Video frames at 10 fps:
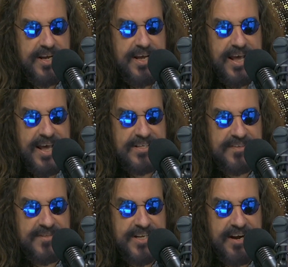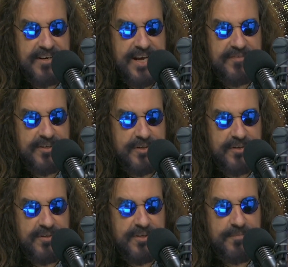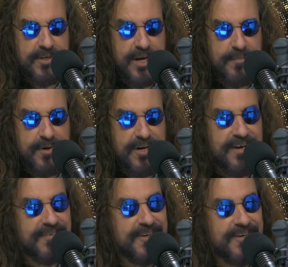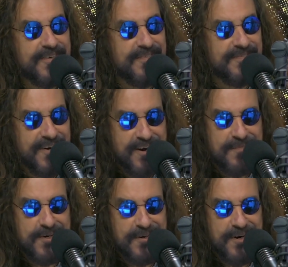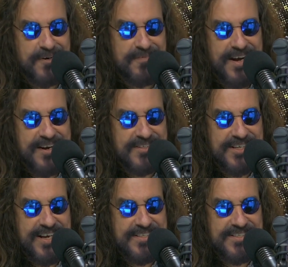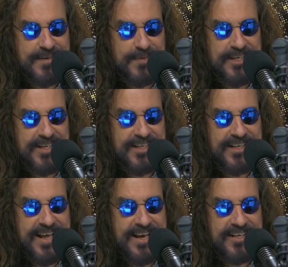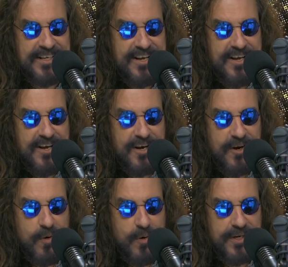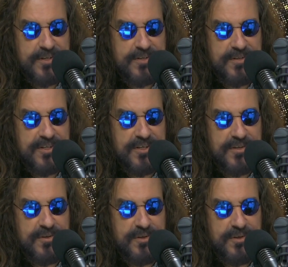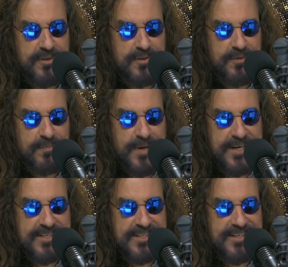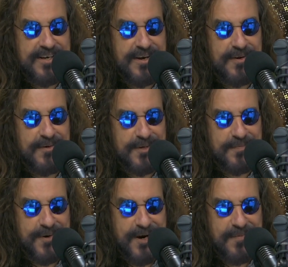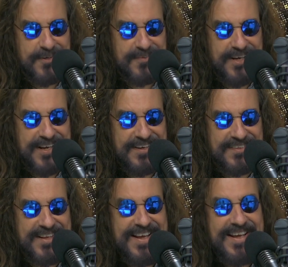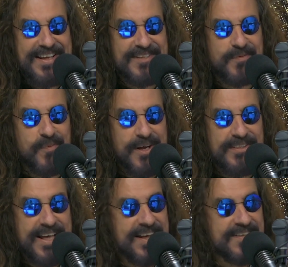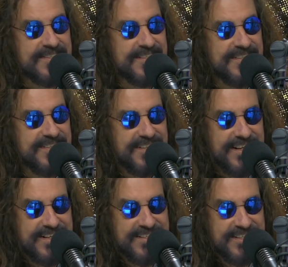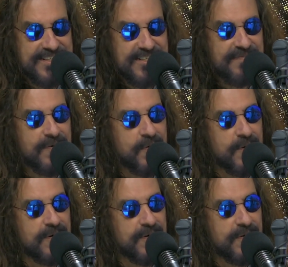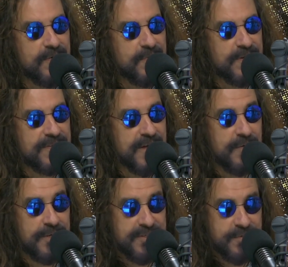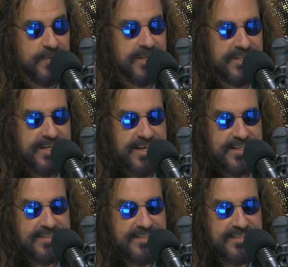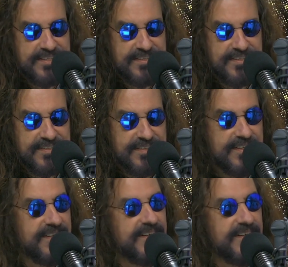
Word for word: As of Saturday afternoon, the number of confirmed coronavirus cases in McKinley County, according to the New Mexico Department of Health, is 1,064 with only 20 deaths. Wow.